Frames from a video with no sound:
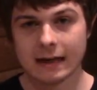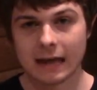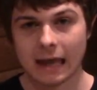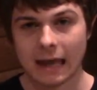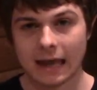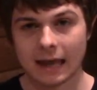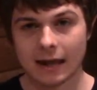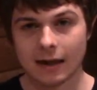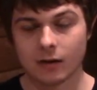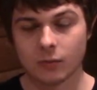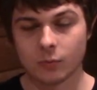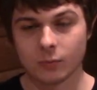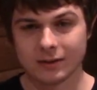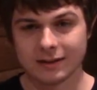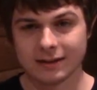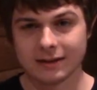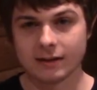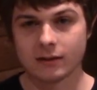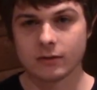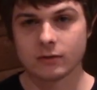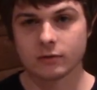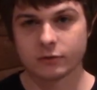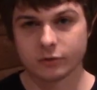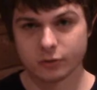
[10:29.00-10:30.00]
And we
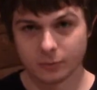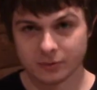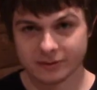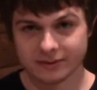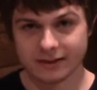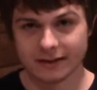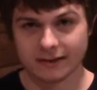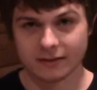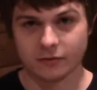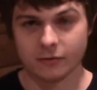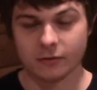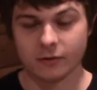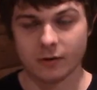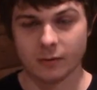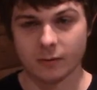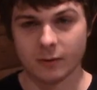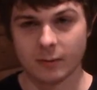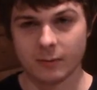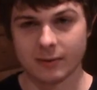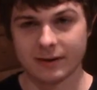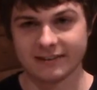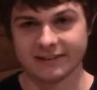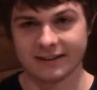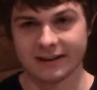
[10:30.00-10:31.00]
did do a test for it where
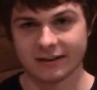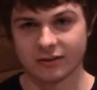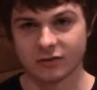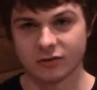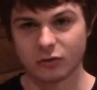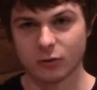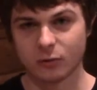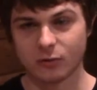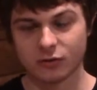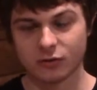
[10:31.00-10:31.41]
we attached it to a